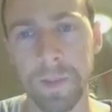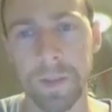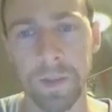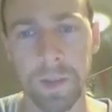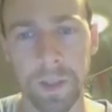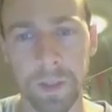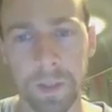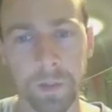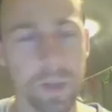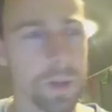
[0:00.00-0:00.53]

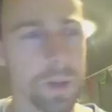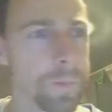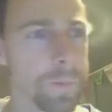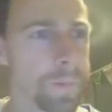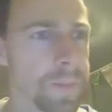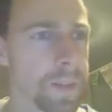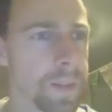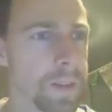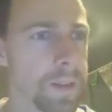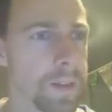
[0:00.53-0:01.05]
Okay, there we go.
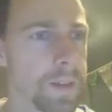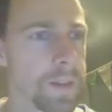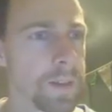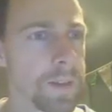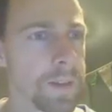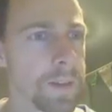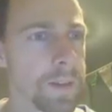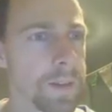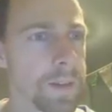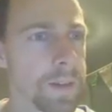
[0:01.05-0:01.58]

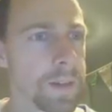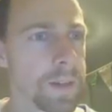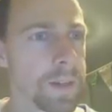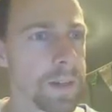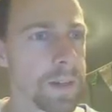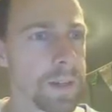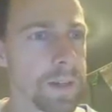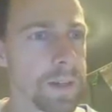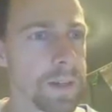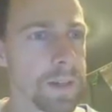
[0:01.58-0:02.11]

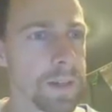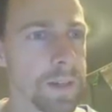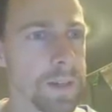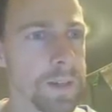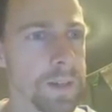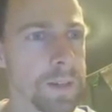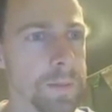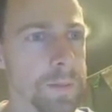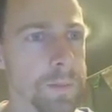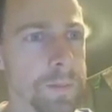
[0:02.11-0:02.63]

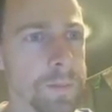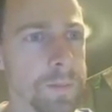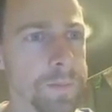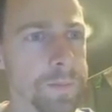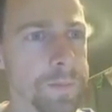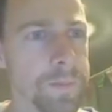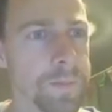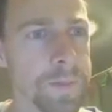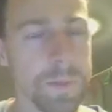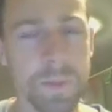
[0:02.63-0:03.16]
And
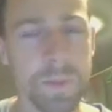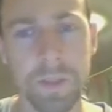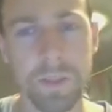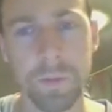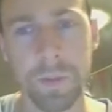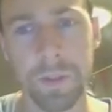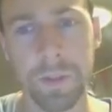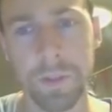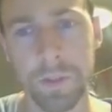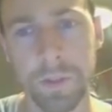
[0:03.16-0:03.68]
magic
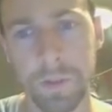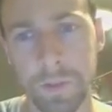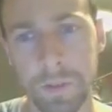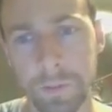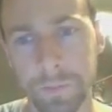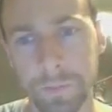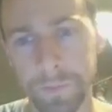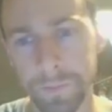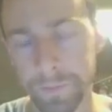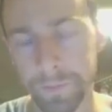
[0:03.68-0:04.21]
wand
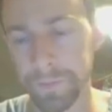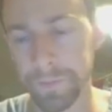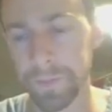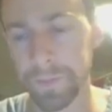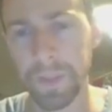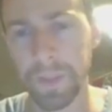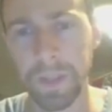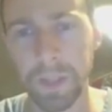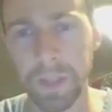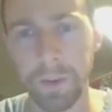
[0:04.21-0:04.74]
tool.
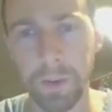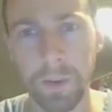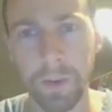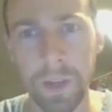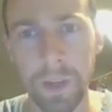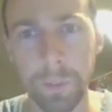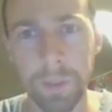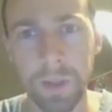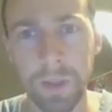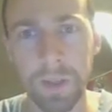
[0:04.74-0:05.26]
Get rid of
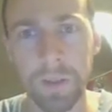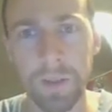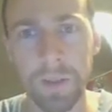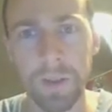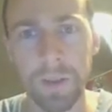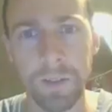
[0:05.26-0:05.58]
that bit.